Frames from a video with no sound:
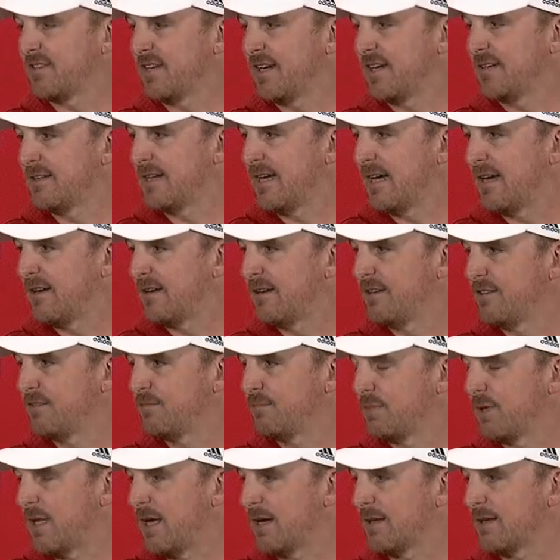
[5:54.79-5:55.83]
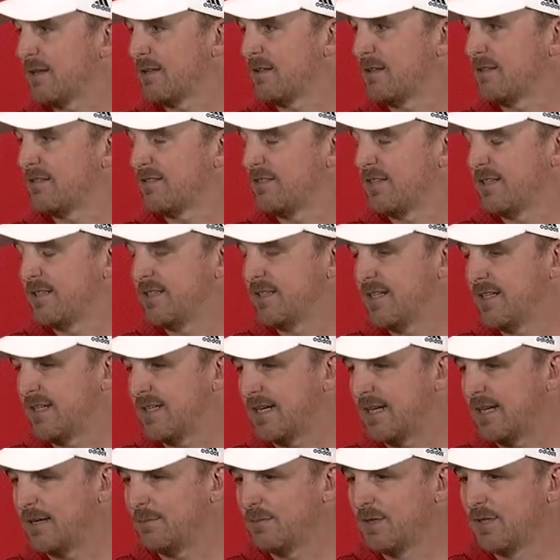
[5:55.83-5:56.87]
hand down and he's blocking the CD
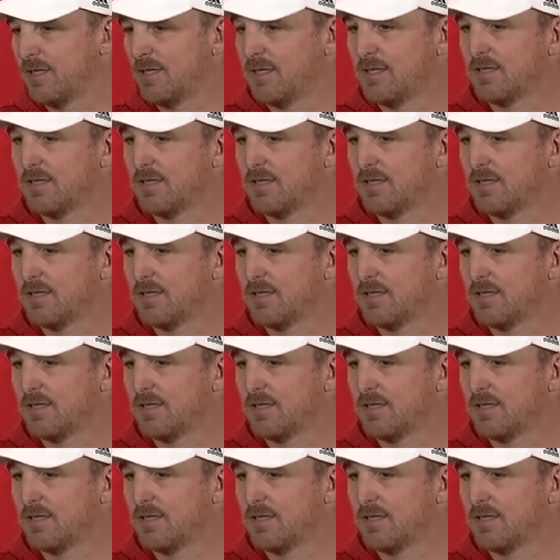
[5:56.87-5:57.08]
gap,